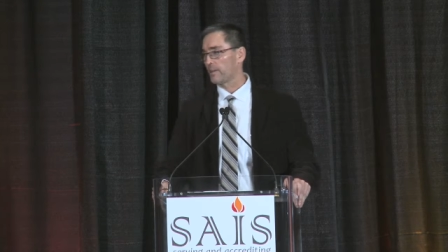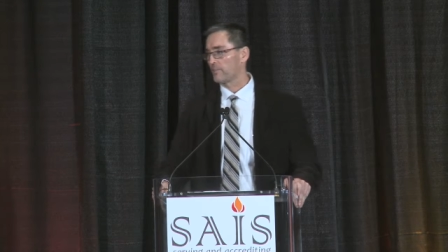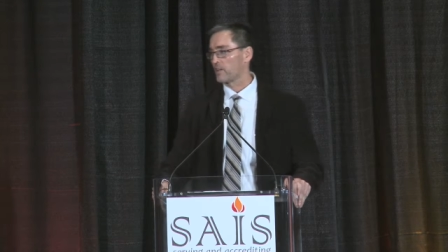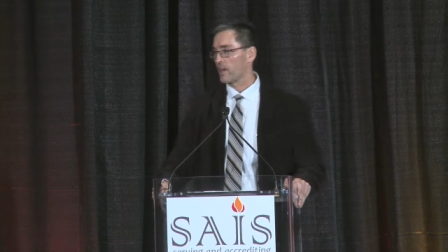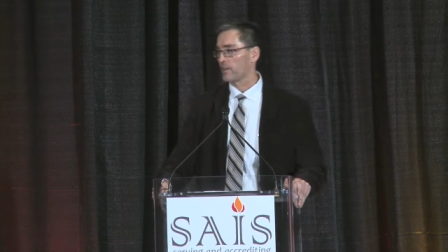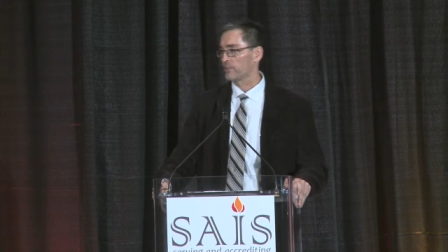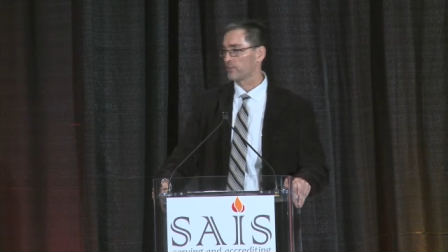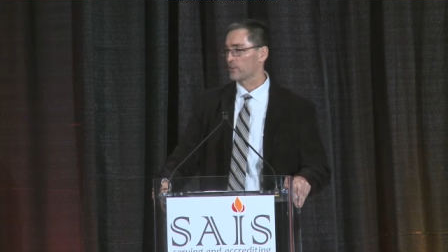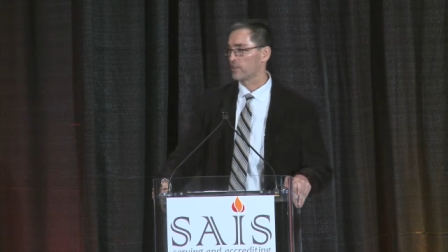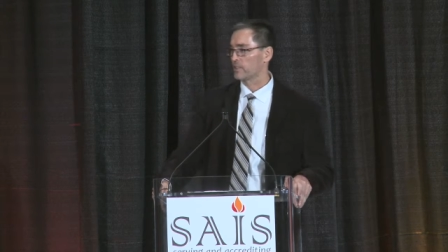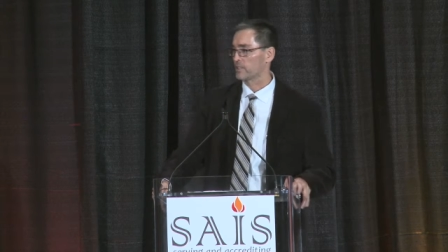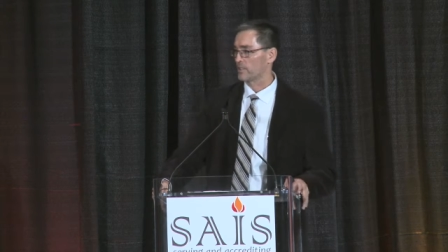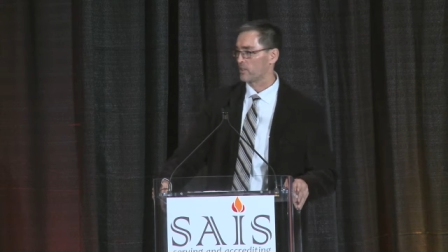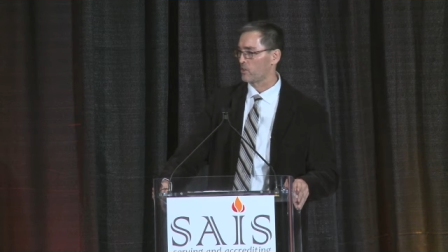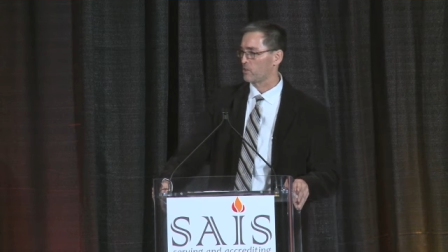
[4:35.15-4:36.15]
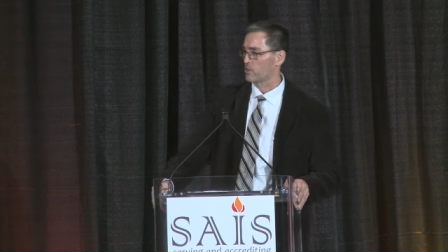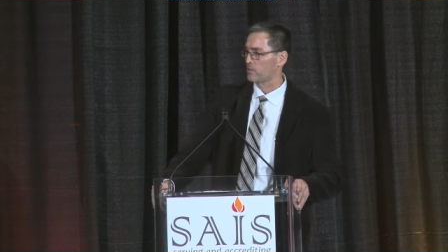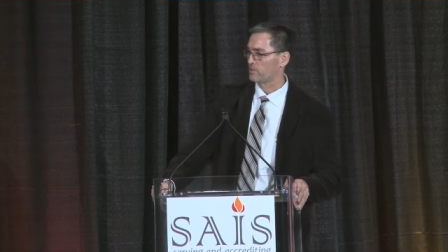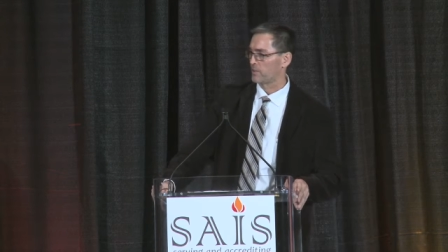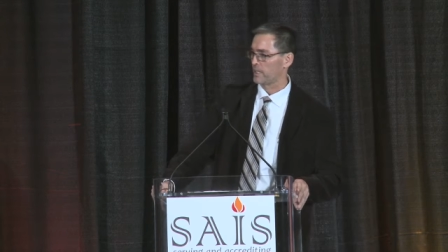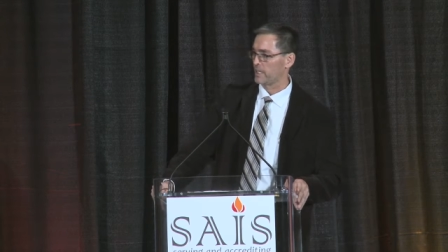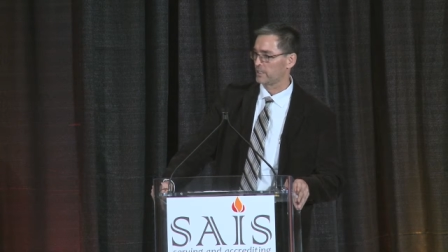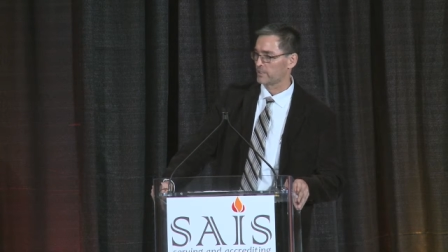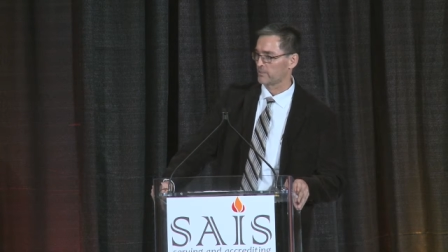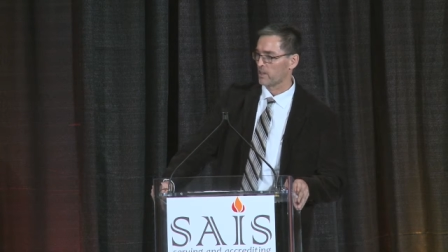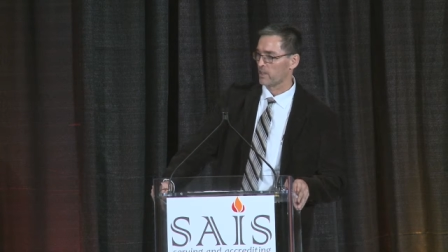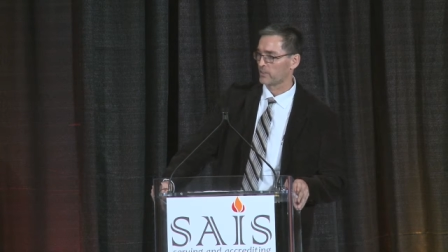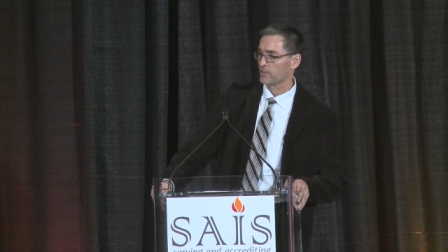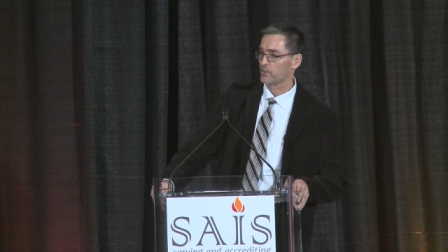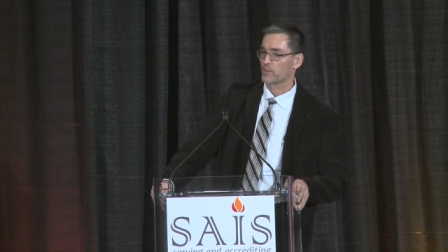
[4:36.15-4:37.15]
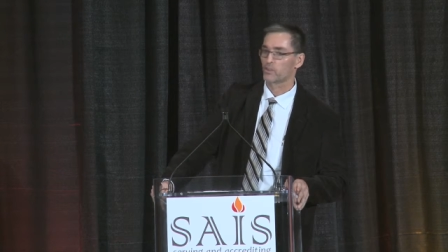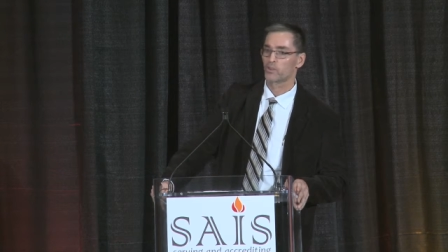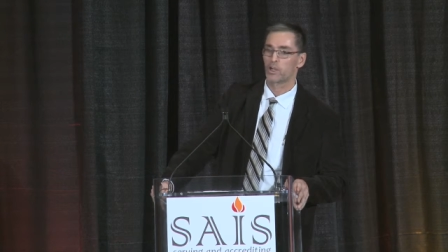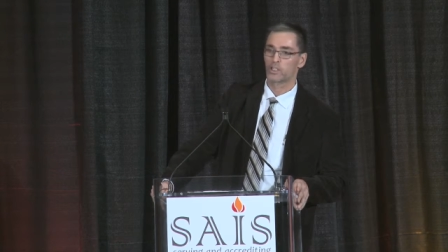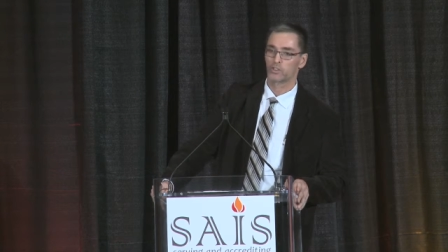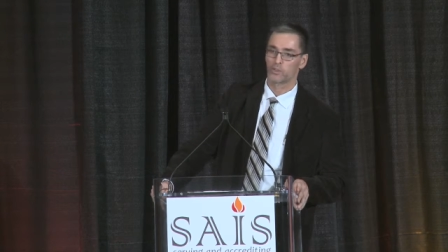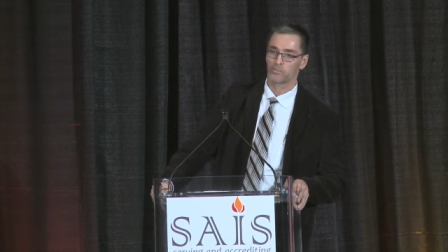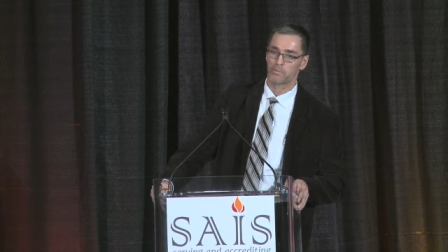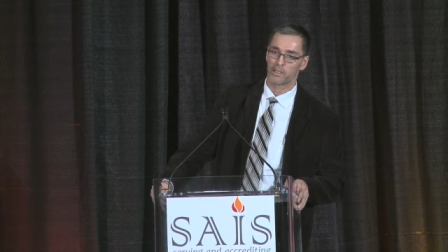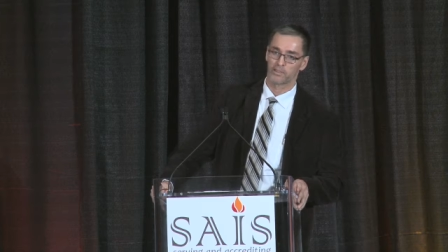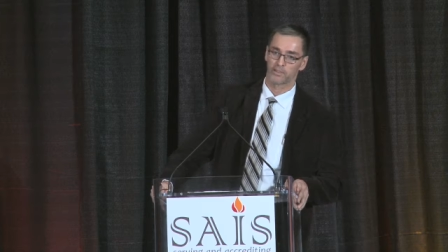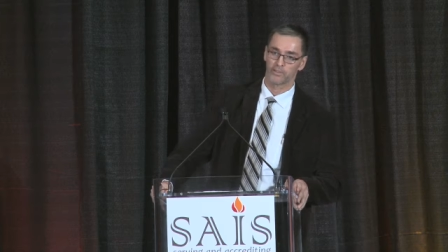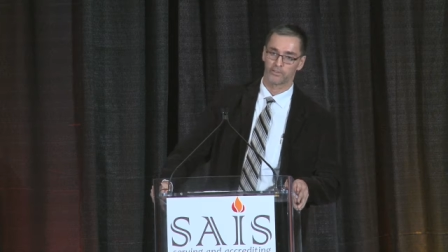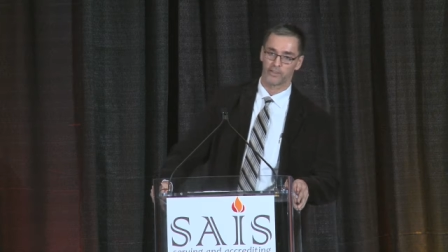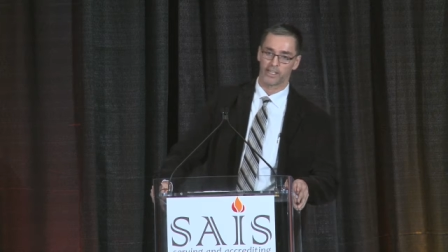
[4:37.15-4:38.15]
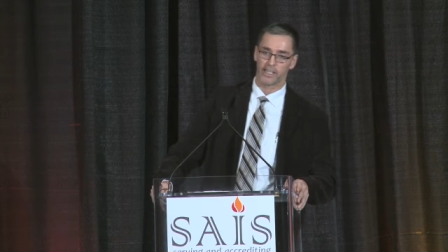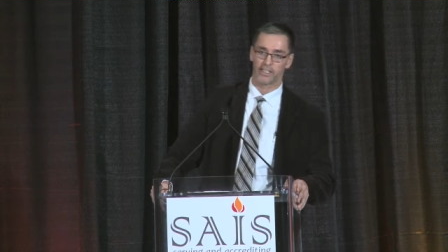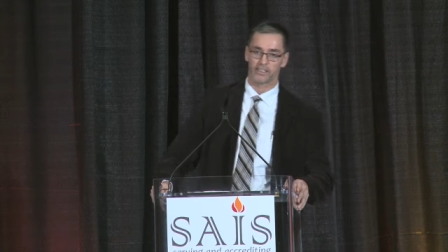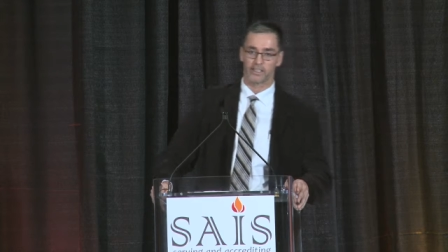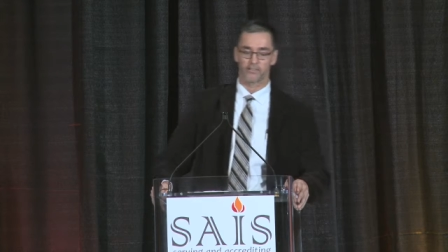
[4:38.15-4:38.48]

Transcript: I've gone through the Sudoku phase. I've gone through the crossword puzzle phase.